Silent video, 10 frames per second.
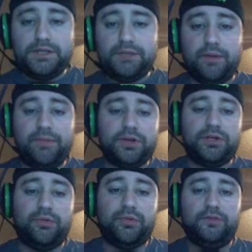my
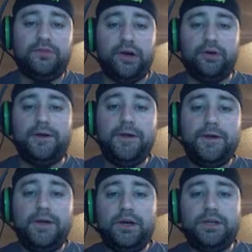personal profile.
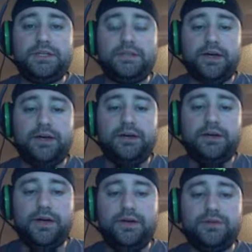
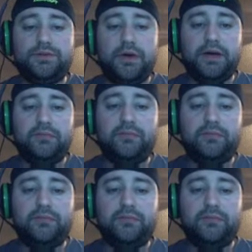I use my